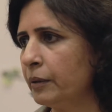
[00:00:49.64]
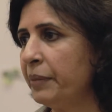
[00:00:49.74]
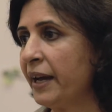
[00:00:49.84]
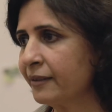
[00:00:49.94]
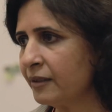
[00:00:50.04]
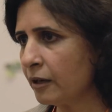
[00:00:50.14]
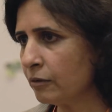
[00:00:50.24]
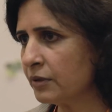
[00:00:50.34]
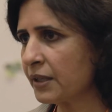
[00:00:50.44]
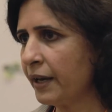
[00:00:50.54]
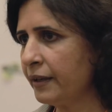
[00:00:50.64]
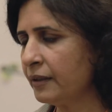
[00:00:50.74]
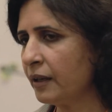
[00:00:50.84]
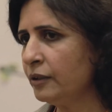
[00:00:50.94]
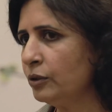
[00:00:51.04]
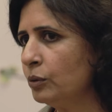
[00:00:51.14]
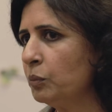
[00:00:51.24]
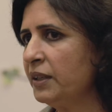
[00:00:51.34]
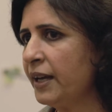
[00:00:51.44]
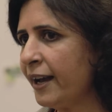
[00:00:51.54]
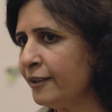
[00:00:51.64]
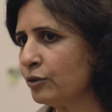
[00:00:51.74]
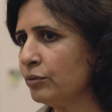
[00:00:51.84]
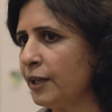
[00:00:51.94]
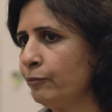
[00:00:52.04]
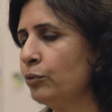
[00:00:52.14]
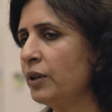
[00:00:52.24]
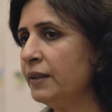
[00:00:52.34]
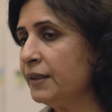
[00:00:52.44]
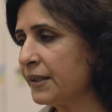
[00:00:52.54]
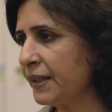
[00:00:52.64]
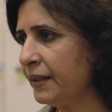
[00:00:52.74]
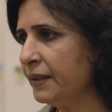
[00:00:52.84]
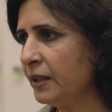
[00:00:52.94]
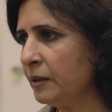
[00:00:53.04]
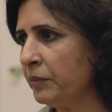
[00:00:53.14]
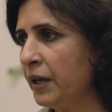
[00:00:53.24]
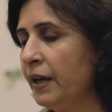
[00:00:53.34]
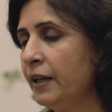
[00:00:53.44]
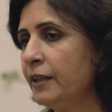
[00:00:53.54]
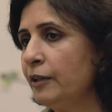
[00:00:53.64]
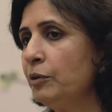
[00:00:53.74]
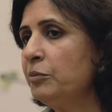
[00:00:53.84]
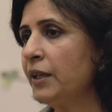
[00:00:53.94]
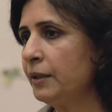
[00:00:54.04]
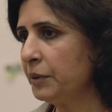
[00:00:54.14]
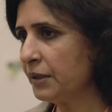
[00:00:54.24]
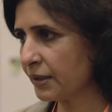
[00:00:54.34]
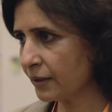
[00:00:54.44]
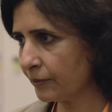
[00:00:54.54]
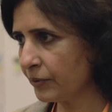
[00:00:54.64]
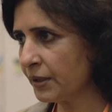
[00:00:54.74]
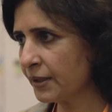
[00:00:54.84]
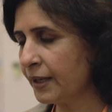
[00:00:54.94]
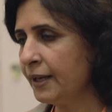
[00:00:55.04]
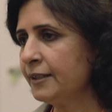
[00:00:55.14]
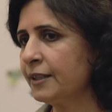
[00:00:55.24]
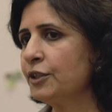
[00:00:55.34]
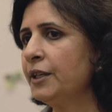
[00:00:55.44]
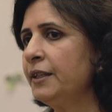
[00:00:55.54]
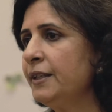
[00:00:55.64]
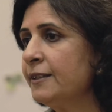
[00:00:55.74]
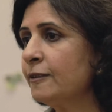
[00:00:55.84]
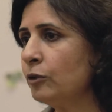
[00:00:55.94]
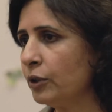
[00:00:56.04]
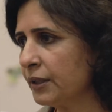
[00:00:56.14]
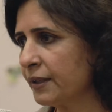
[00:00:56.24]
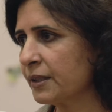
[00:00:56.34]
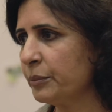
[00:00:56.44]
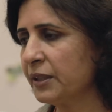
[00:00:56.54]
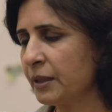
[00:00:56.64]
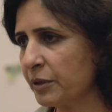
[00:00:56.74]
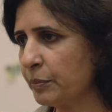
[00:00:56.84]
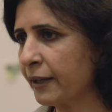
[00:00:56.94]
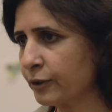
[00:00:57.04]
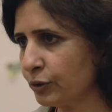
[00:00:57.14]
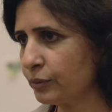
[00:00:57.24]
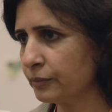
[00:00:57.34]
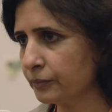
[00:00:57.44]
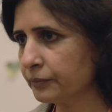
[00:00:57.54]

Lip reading: backgrounds, and you know, one has to therefore understand him, give him relevant service such that he is a loyal customer and comes back to you.